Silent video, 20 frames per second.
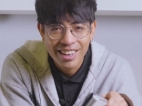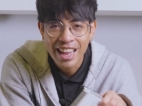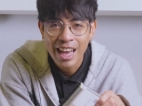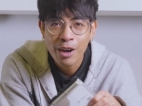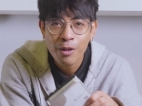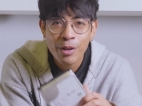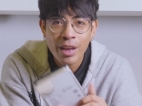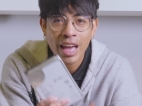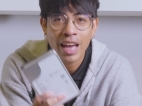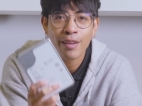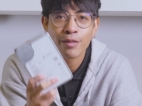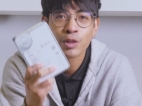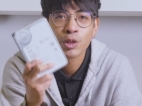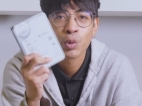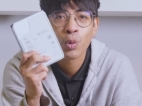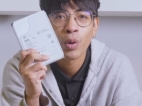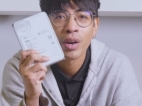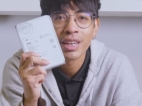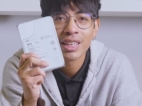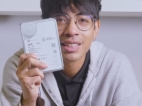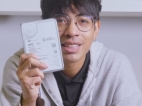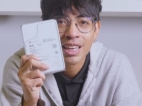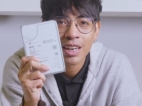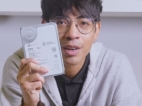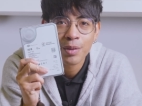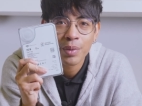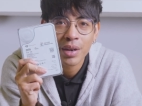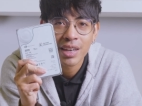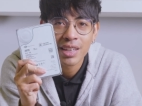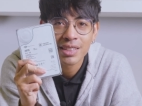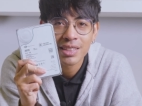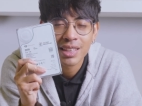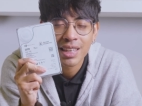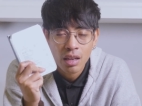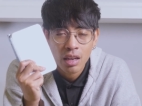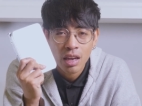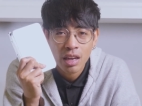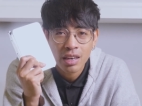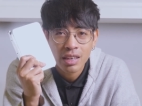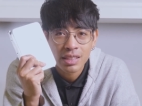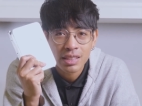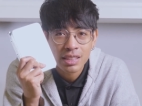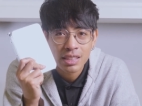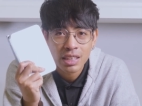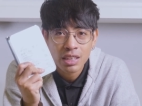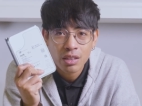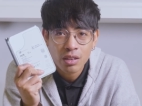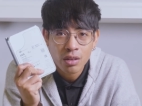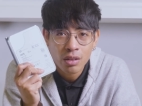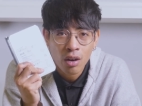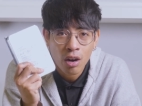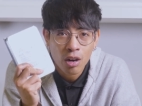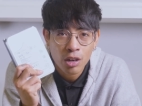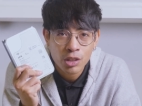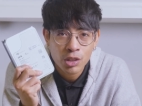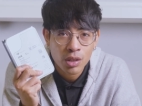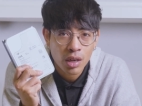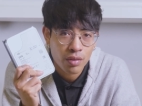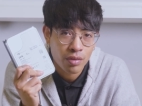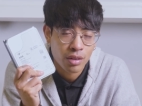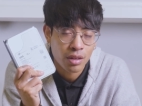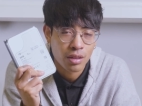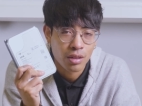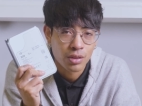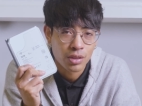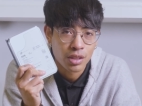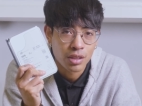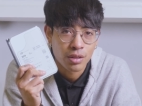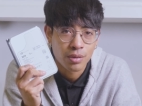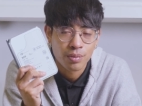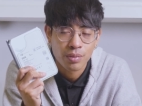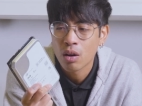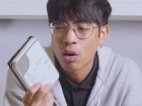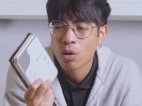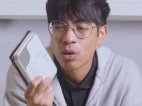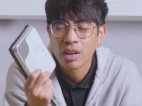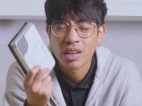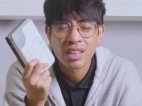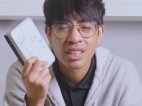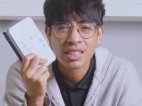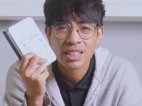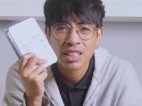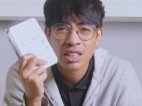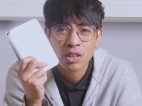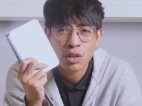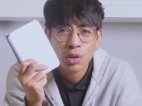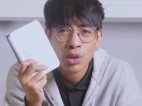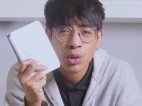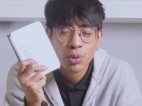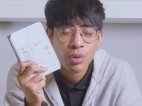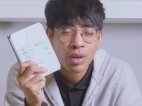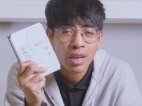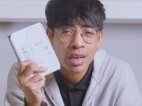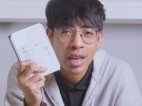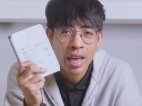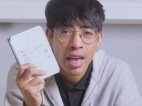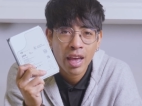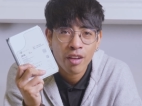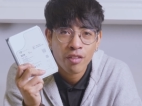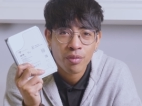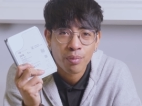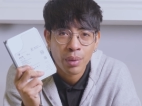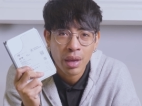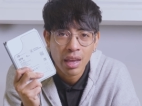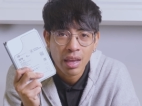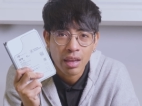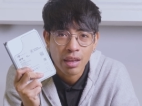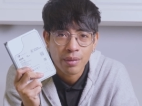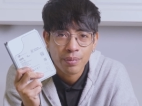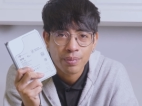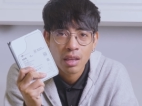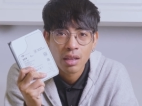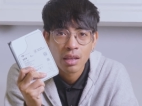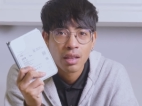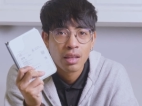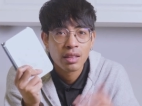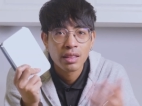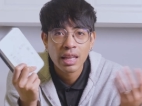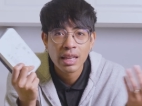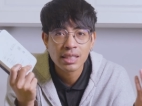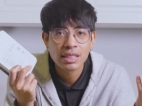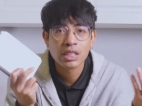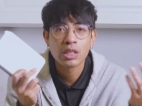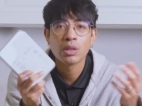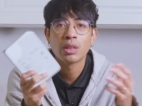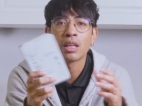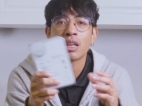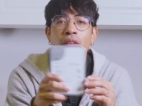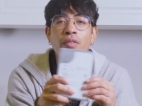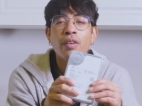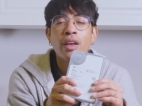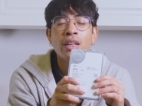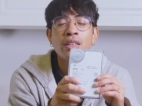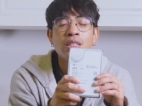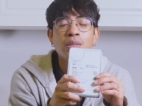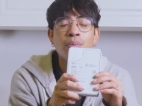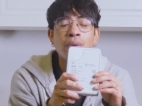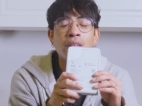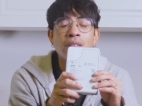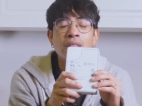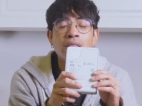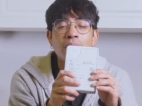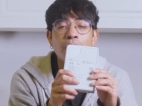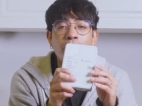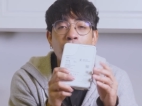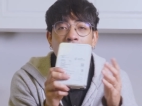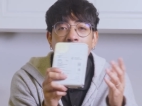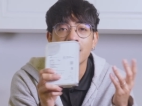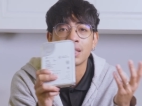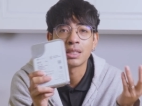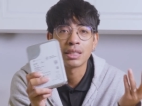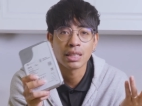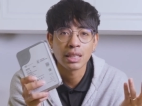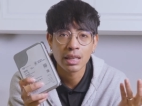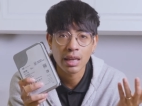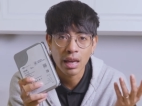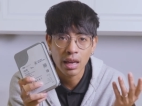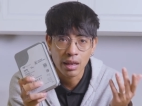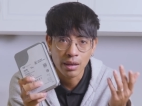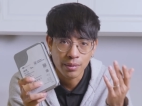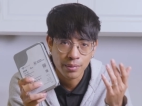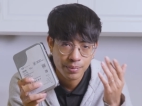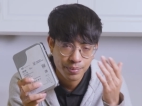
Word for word: now we have 20 terabytes in a single hard drive enclosure, or in a single three and a half bay, thanks to the advancements by Seagate.